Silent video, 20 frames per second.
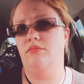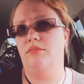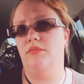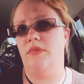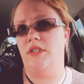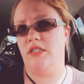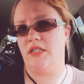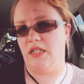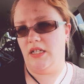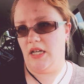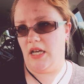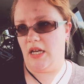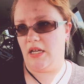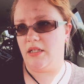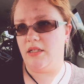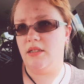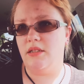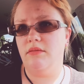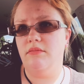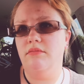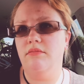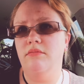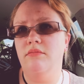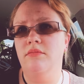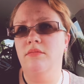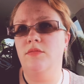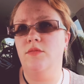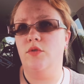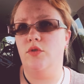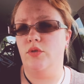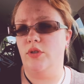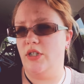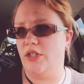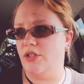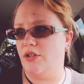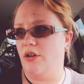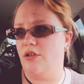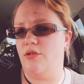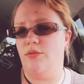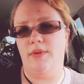disconnect,
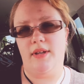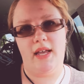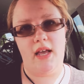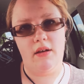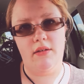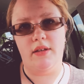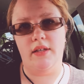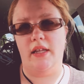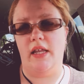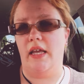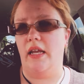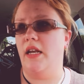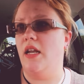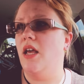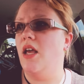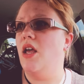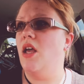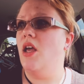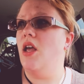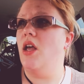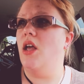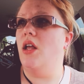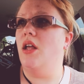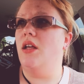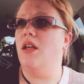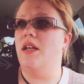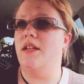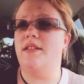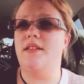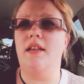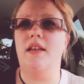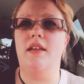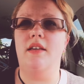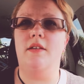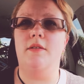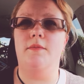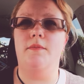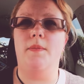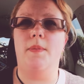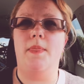recharge, and recalculate, it's
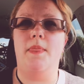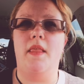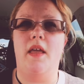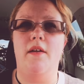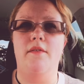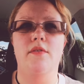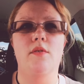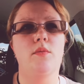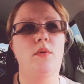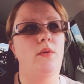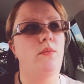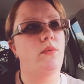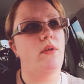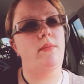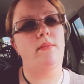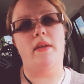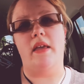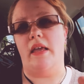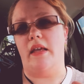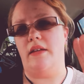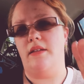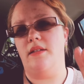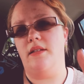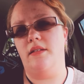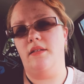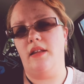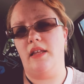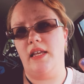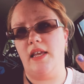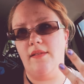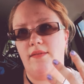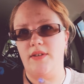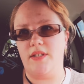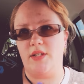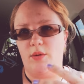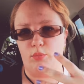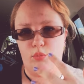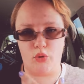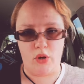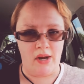like everyone we meet, they give us
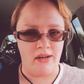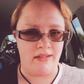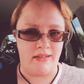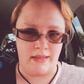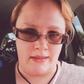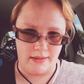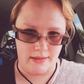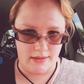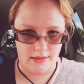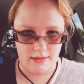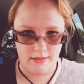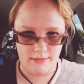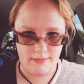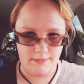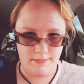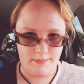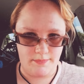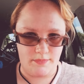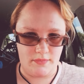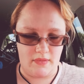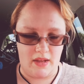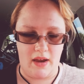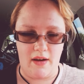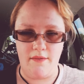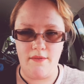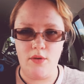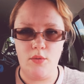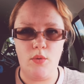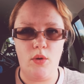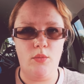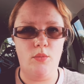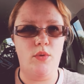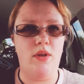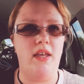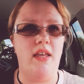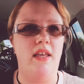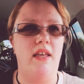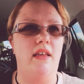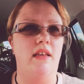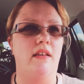a present. Everyone
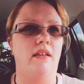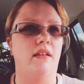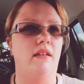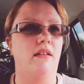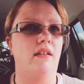we,